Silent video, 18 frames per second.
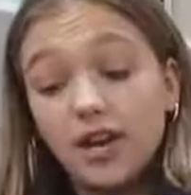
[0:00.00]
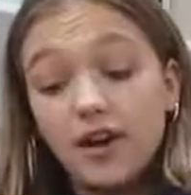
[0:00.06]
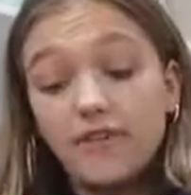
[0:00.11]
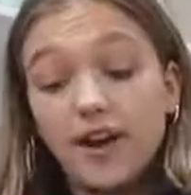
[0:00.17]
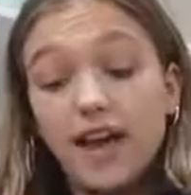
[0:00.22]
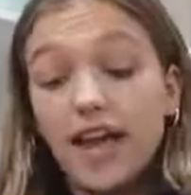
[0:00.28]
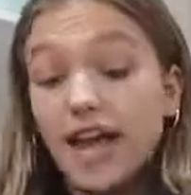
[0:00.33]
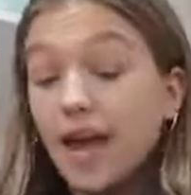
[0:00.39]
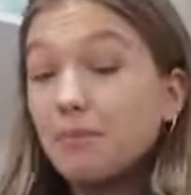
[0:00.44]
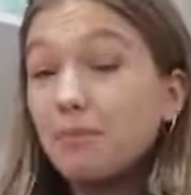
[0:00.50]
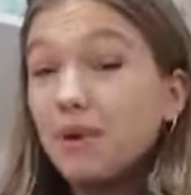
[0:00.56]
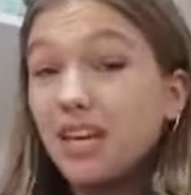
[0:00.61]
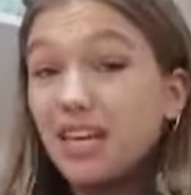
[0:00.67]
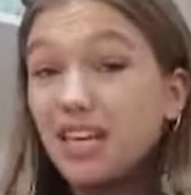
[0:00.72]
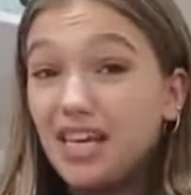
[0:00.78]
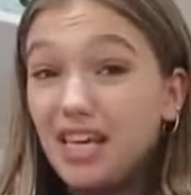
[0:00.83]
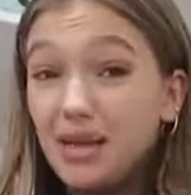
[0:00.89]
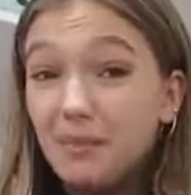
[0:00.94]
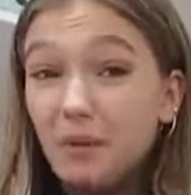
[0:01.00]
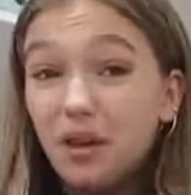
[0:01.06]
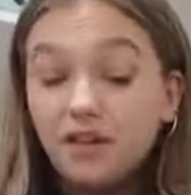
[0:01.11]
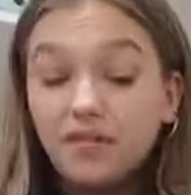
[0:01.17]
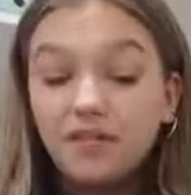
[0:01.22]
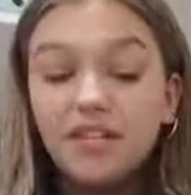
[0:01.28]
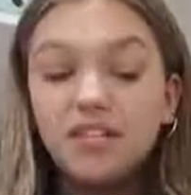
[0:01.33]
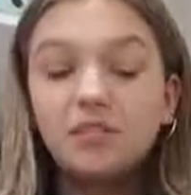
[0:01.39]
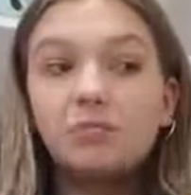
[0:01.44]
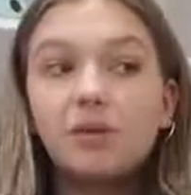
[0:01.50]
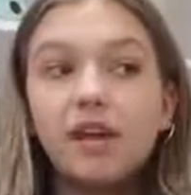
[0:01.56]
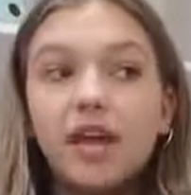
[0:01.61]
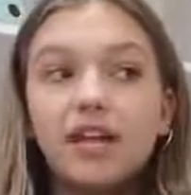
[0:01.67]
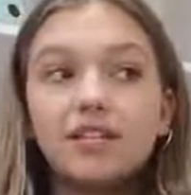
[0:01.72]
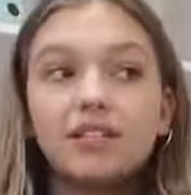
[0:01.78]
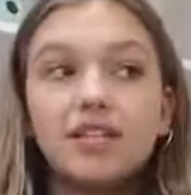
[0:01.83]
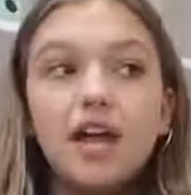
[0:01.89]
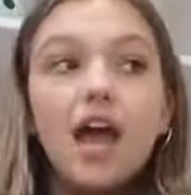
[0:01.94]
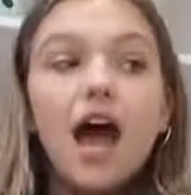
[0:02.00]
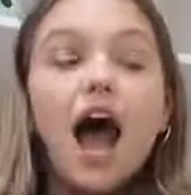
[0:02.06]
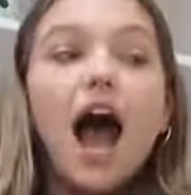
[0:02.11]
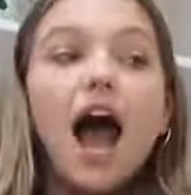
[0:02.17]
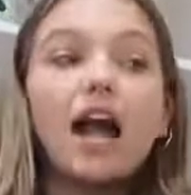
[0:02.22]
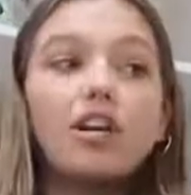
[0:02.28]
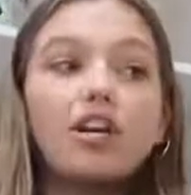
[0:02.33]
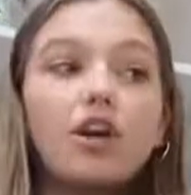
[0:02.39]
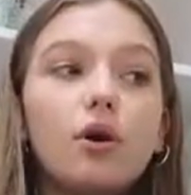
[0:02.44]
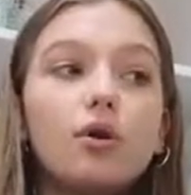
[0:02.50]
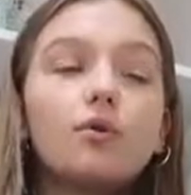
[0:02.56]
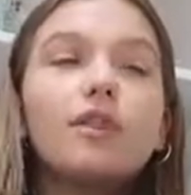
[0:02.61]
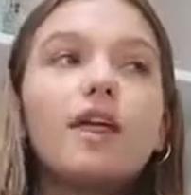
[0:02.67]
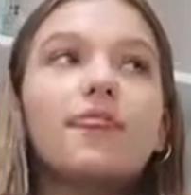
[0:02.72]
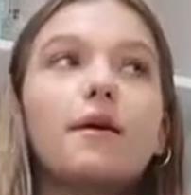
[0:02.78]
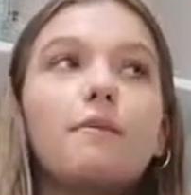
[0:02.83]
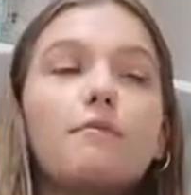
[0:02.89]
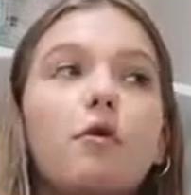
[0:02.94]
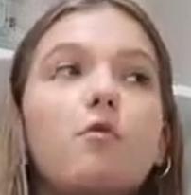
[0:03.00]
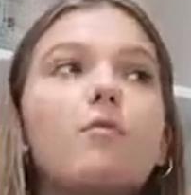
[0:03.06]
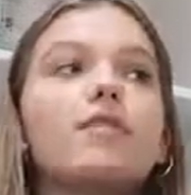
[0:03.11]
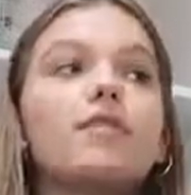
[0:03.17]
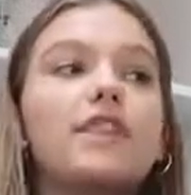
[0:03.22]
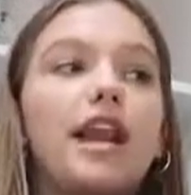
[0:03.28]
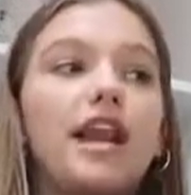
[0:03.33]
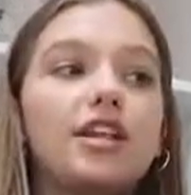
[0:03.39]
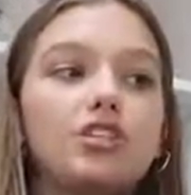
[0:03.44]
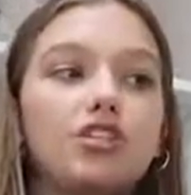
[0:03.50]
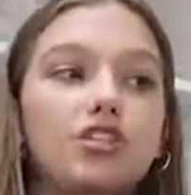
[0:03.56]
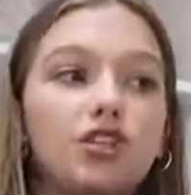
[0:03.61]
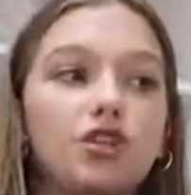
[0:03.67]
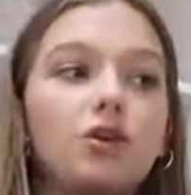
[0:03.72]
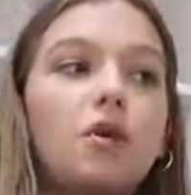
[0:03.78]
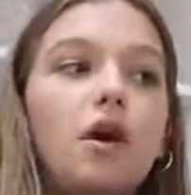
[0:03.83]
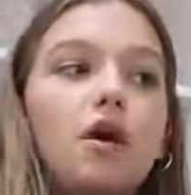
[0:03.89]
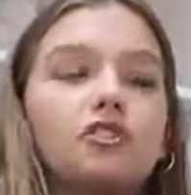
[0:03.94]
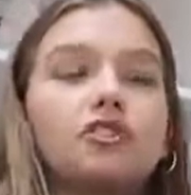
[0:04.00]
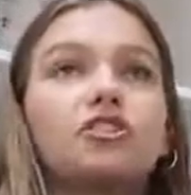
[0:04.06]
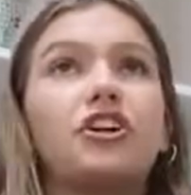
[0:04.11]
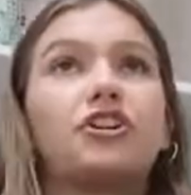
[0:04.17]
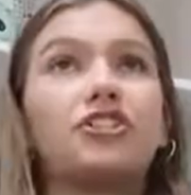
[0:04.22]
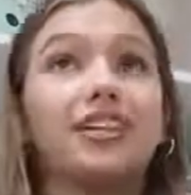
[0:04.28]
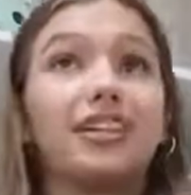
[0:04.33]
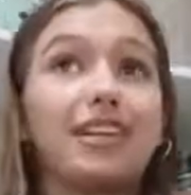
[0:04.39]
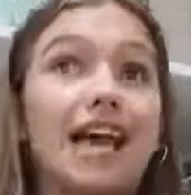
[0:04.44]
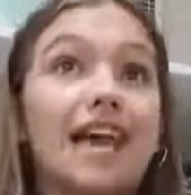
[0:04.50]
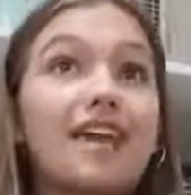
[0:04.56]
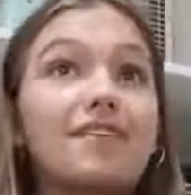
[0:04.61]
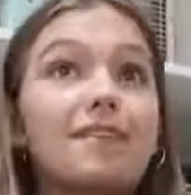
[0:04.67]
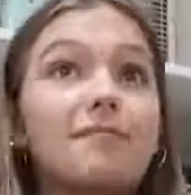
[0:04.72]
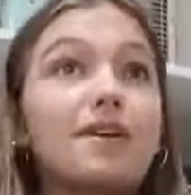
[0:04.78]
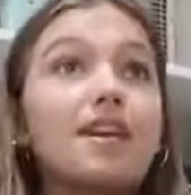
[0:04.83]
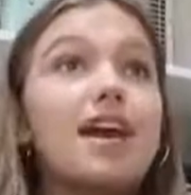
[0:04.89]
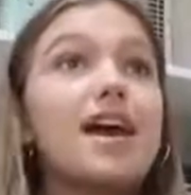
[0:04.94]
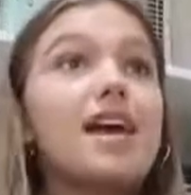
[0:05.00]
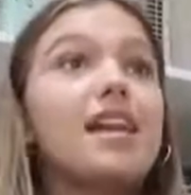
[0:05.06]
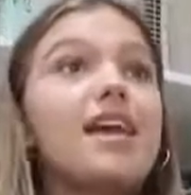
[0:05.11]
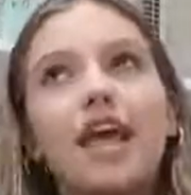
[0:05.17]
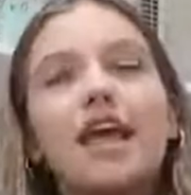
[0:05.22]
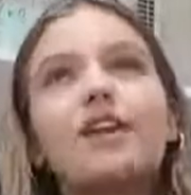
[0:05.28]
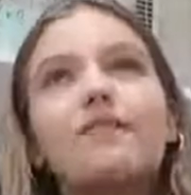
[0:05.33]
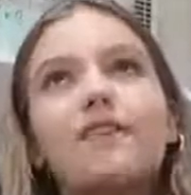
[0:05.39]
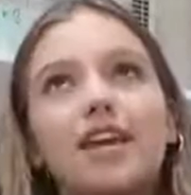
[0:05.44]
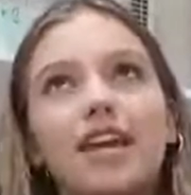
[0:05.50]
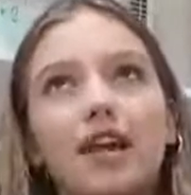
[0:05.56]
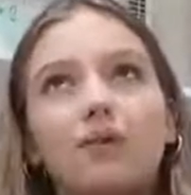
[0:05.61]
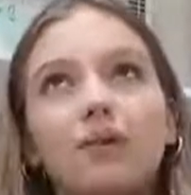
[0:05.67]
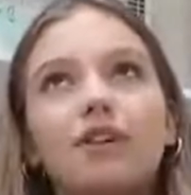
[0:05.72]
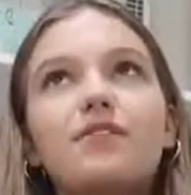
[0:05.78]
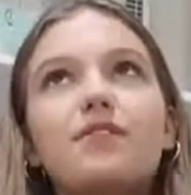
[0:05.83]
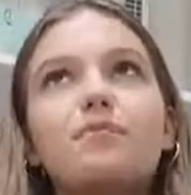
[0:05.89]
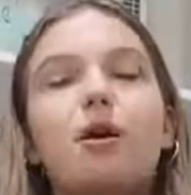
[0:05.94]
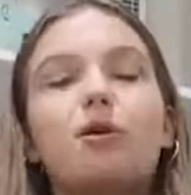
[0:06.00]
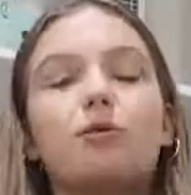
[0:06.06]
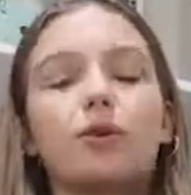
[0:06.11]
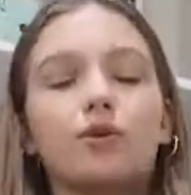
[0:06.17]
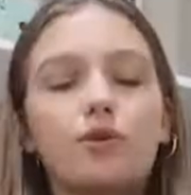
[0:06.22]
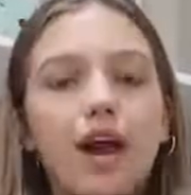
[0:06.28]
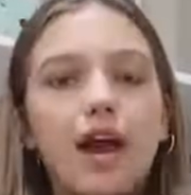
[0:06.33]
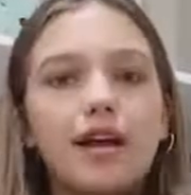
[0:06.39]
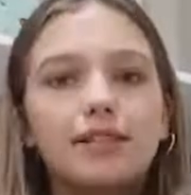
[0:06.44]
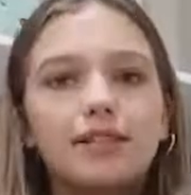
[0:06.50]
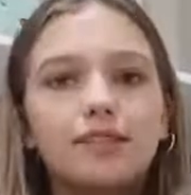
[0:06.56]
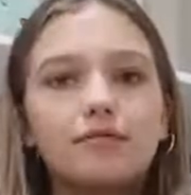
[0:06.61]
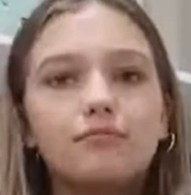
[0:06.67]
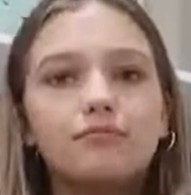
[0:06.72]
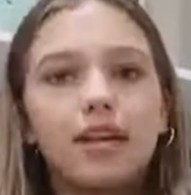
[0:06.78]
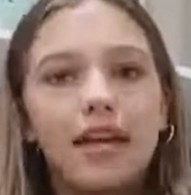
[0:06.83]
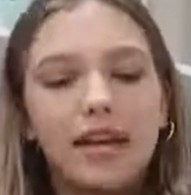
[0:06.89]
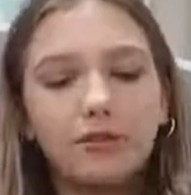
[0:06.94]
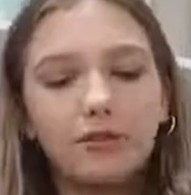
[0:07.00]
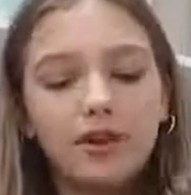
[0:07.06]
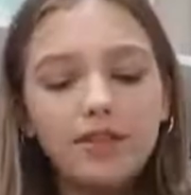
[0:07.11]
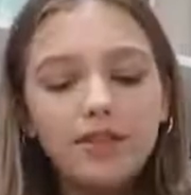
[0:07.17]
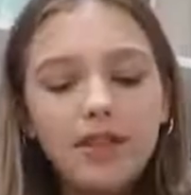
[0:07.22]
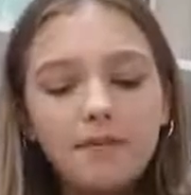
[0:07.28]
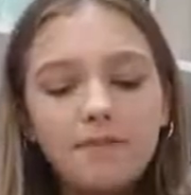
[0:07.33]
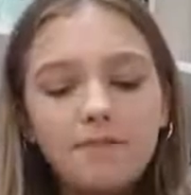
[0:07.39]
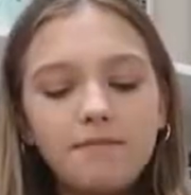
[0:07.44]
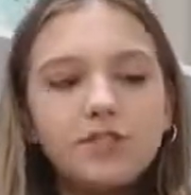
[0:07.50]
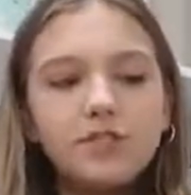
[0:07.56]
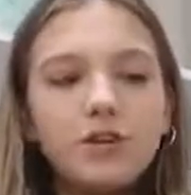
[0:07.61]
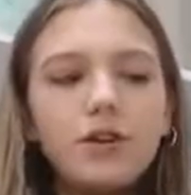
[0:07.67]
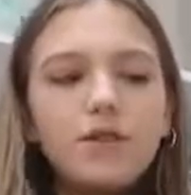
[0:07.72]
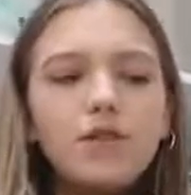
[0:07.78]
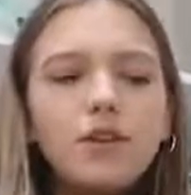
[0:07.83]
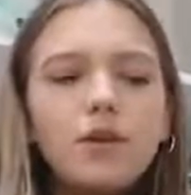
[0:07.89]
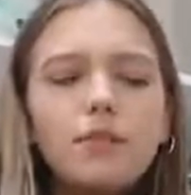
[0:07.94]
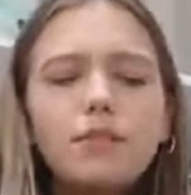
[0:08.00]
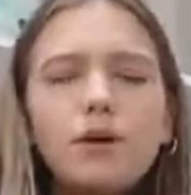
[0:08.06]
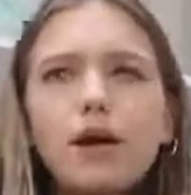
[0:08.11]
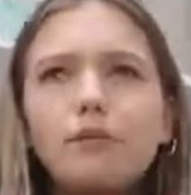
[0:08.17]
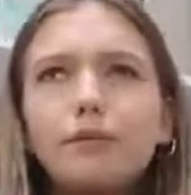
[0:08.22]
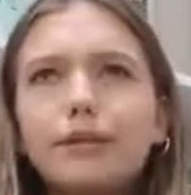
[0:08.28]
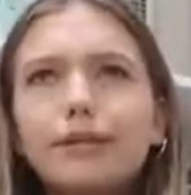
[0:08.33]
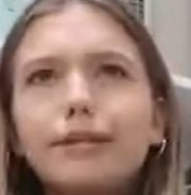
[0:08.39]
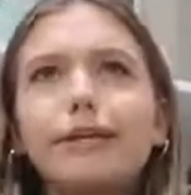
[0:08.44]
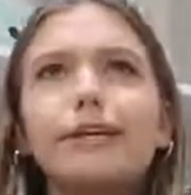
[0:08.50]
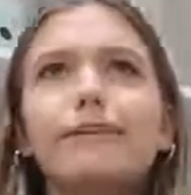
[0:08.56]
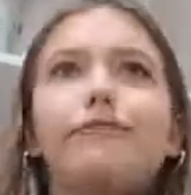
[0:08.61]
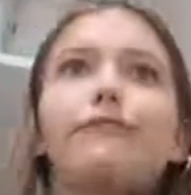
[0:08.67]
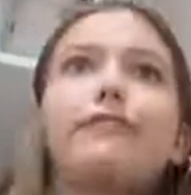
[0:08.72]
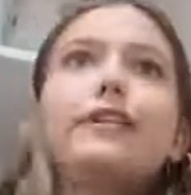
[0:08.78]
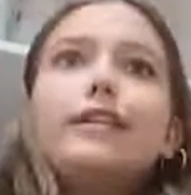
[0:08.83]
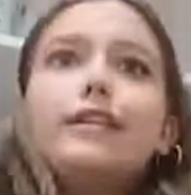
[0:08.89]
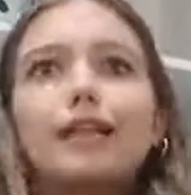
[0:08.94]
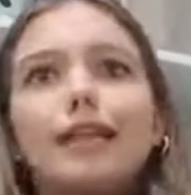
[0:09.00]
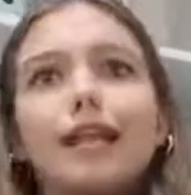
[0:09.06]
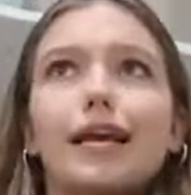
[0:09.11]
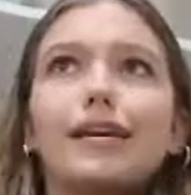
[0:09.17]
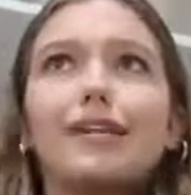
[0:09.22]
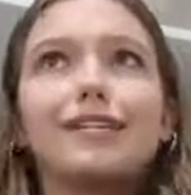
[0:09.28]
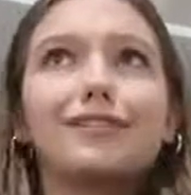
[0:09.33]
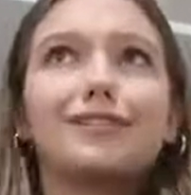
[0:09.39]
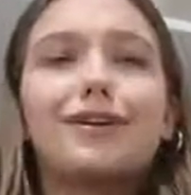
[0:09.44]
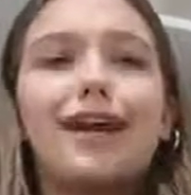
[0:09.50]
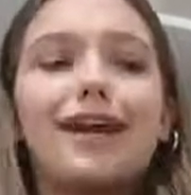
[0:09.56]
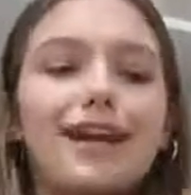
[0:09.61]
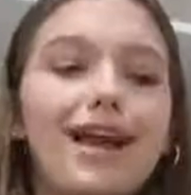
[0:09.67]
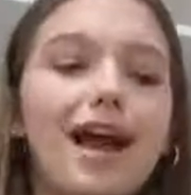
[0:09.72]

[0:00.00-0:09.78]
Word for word: enough, I am gonna keep all of these because I know that the moment that I do, I'll start to like them again, and if I get rid of them, I'll regret getting rid of them. So even though I'm not really feeling leggings right